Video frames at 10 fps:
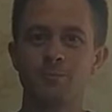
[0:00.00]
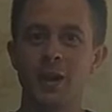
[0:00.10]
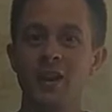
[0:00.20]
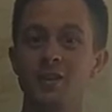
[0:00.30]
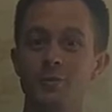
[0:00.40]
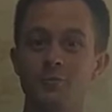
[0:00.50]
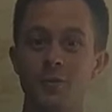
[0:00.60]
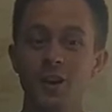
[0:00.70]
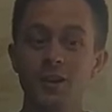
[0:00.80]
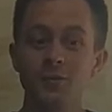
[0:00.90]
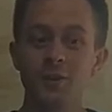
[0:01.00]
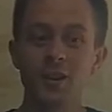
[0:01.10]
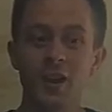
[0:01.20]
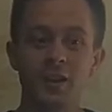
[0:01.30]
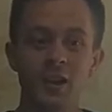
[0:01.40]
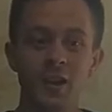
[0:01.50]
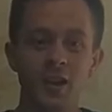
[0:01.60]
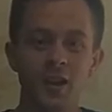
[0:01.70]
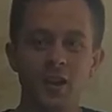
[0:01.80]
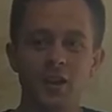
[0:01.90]
paying you money for that.
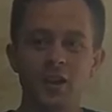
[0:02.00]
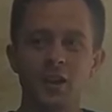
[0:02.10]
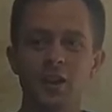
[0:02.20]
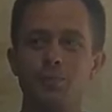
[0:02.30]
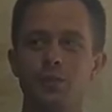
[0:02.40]
It